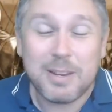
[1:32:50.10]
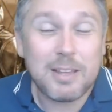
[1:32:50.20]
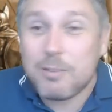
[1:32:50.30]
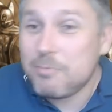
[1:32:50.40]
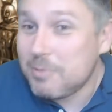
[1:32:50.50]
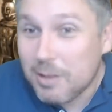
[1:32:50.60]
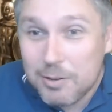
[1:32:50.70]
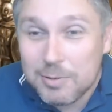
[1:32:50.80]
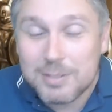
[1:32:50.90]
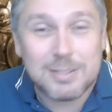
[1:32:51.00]
I don't
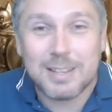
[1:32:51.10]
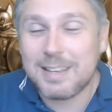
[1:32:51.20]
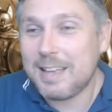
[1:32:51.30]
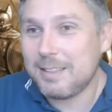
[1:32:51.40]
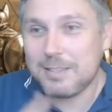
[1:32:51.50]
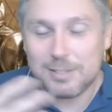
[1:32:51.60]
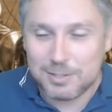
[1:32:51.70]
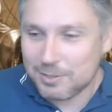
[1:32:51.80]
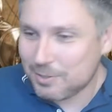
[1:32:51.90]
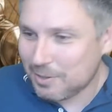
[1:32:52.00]
know this again. This is
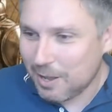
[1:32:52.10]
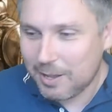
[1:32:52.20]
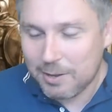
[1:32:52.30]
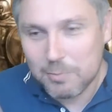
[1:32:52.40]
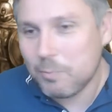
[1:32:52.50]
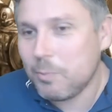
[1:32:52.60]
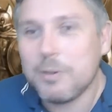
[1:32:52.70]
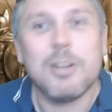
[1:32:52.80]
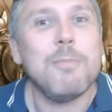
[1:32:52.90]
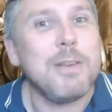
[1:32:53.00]
just like,
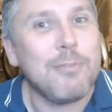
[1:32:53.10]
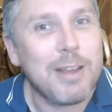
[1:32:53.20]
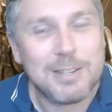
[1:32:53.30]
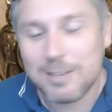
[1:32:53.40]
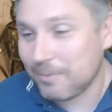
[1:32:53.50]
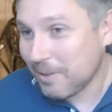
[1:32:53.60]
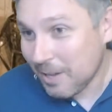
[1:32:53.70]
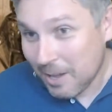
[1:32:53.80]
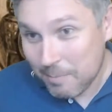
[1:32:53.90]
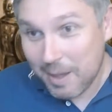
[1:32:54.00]
wouldn't it be great if
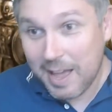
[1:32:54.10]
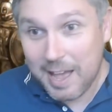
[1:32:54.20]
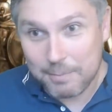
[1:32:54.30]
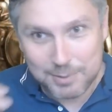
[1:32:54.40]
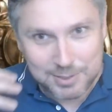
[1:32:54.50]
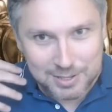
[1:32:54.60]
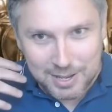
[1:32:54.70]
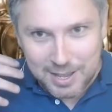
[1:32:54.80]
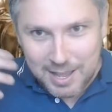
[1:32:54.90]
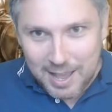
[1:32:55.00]
perhaps
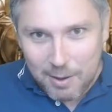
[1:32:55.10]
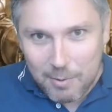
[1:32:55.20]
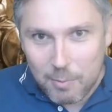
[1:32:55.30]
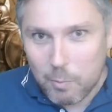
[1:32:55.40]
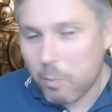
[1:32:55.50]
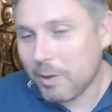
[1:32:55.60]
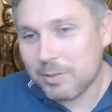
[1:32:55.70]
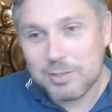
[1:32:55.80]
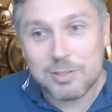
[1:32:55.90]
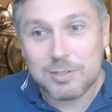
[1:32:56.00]

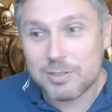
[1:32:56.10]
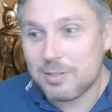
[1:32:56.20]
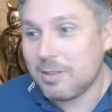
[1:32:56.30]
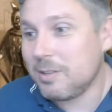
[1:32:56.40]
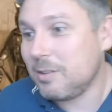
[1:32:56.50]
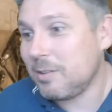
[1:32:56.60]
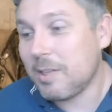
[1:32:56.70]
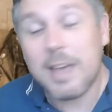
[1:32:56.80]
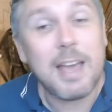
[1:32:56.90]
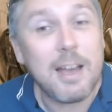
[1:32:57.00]
once
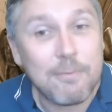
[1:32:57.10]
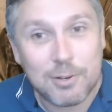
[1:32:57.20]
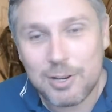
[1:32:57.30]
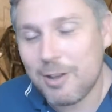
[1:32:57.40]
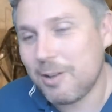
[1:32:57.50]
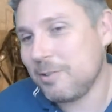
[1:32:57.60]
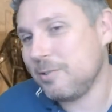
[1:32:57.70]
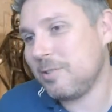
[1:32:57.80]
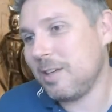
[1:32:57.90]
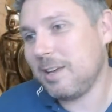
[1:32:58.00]
they have
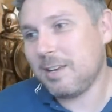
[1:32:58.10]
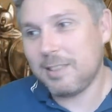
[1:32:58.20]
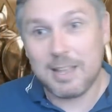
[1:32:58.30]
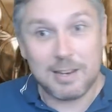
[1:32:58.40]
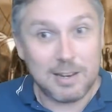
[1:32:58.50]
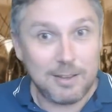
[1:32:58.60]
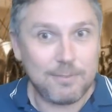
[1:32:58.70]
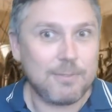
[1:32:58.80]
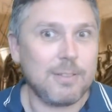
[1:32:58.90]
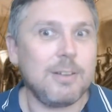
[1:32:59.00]
returned, they can then
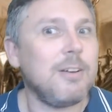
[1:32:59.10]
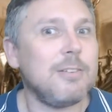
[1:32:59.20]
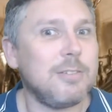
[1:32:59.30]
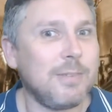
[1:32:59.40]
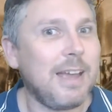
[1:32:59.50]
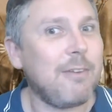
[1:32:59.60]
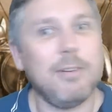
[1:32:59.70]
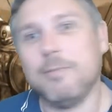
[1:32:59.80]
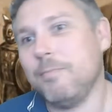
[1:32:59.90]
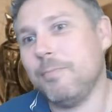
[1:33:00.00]
lift the curse of
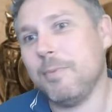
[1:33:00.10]
Garin?